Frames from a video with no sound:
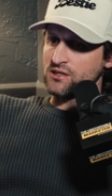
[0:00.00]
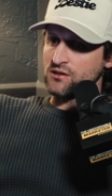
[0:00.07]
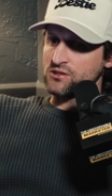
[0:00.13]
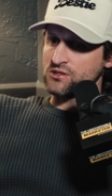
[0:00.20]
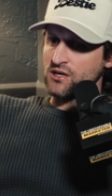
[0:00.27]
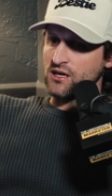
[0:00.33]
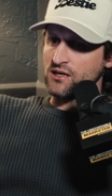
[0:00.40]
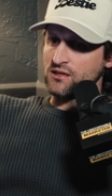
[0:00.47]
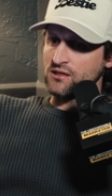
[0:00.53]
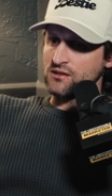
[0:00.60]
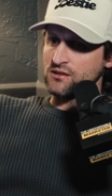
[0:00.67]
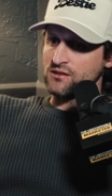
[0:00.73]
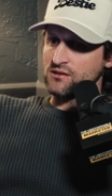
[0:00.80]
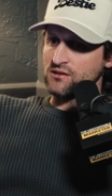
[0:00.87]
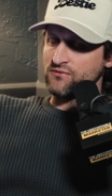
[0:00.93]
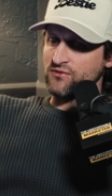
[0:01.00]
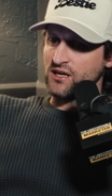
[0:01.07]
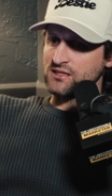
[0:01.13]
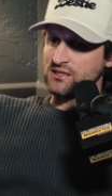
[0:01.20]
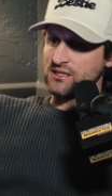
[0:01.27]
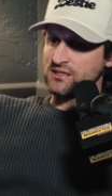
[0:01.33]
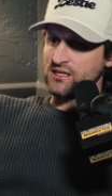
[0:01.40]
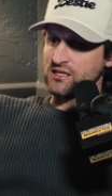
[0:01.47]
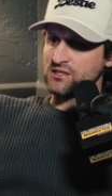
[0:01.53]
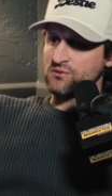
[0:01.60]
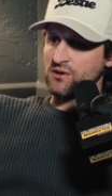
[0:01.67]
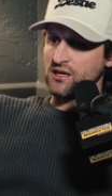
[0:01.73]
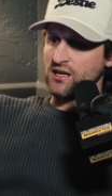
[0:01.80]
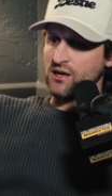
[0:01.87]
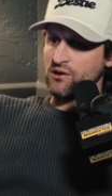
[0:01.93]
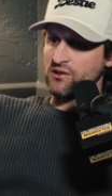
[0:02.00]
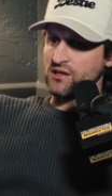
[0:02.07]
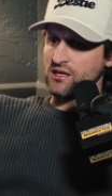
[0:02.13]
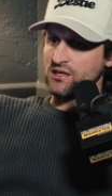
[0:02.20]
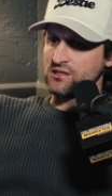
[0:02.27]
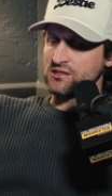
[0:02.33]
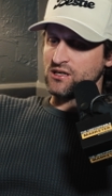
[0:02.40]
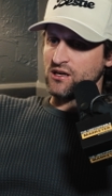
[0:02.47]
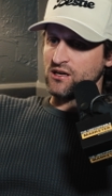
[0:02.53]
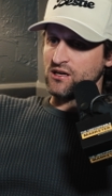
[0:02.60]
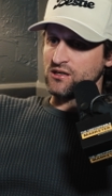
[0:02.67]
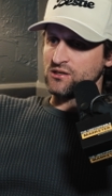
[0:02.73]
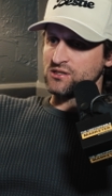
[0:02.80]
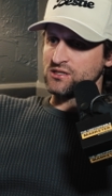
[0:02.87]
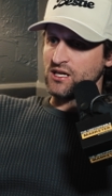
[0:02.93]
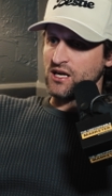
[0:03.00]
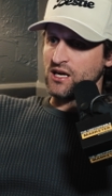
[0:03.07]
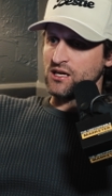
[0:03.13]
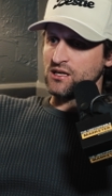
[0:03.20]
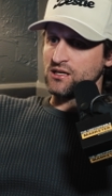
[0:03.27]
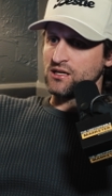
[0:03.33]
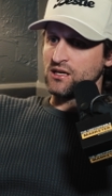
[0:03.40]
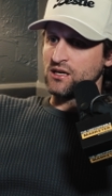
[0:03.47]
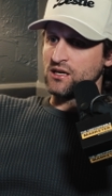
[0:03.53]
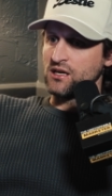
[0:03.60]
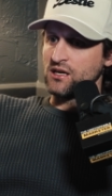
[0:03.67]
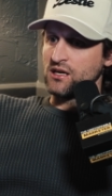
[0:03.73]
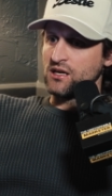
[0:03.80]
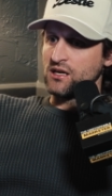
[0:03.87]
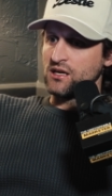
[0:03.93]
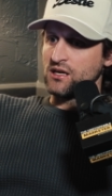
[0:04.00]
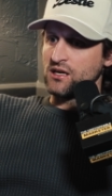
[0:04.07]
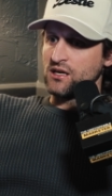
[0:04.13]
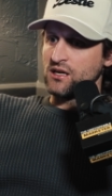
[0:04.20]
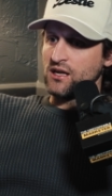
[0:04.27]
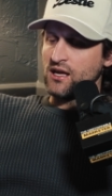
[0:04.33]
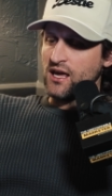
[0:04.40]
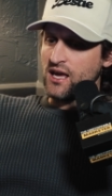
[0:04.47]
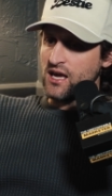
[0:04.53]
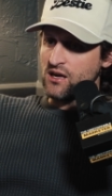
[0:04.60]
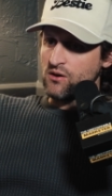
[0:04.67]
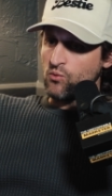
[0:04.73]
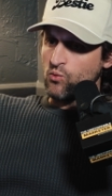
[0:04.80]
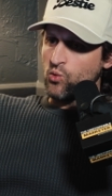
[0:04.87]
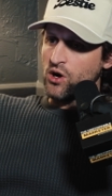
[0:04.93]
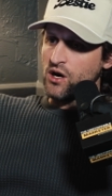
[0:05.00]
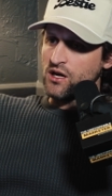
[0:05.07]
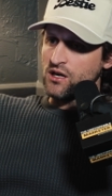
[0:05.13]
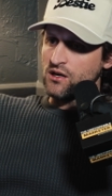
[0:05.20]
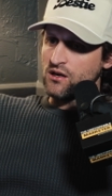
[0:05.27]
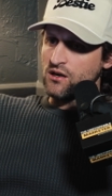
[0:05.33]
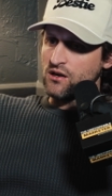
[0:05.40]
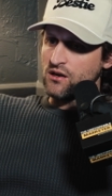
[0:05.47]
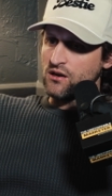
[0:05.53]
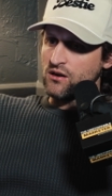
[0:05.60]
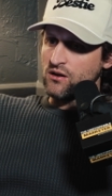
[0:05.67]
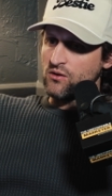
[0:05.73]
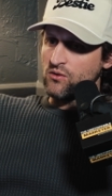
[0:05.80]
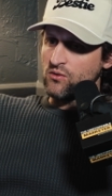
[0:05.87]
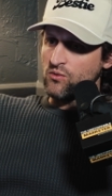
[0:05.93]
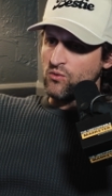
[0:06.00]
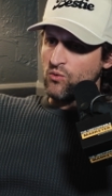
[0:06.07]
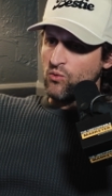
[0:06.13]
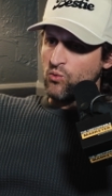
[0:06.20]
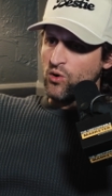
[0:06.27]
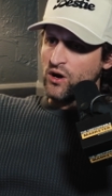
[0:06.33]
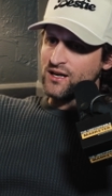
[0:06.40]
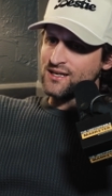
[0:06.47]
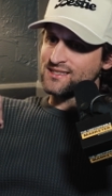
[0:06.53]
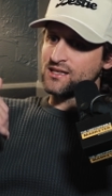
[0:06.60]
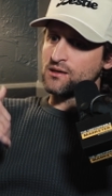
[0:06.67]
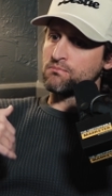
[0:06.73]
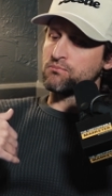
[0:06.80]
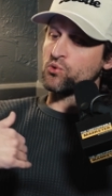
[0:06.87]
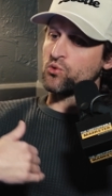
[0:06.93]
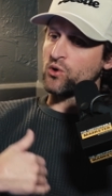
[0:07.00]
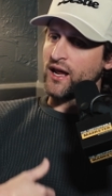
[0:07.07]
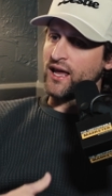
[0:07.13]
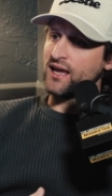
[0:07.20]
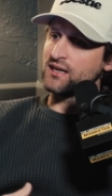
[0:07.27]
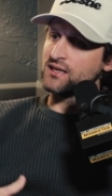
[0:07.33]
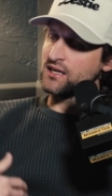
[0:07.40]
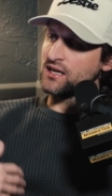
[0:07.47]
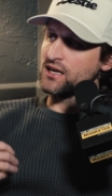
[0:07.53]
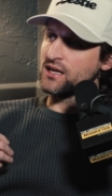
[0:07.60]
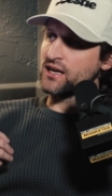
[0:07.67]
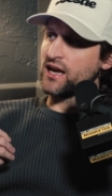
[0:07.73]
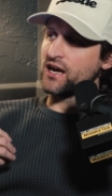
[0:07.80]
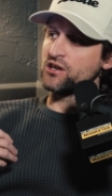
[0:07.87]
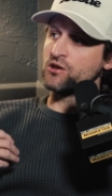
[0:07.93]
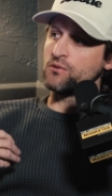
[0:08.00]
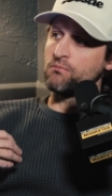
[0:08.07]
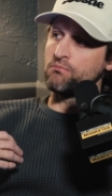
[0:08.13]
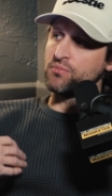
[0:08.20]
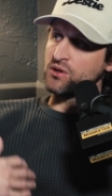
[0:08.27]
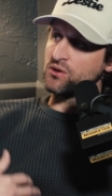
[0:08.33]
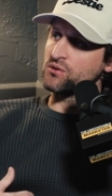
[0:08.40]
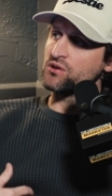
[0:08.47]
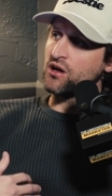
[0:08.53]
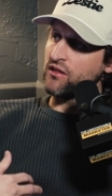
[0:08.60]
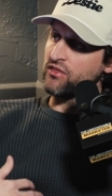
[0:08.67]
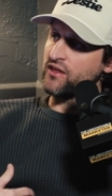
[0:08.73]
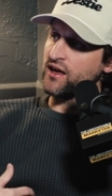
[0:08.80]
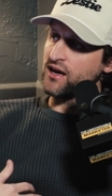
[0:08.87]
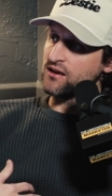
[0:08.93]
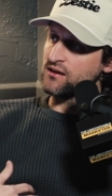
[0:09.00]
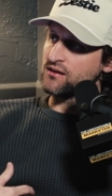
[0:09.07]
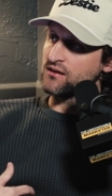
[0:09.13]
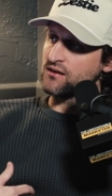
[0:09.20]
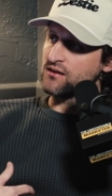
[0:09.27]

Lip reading: that are trying to find success right now, I think you just got to understand, hey, what is the branding and how do you build on that?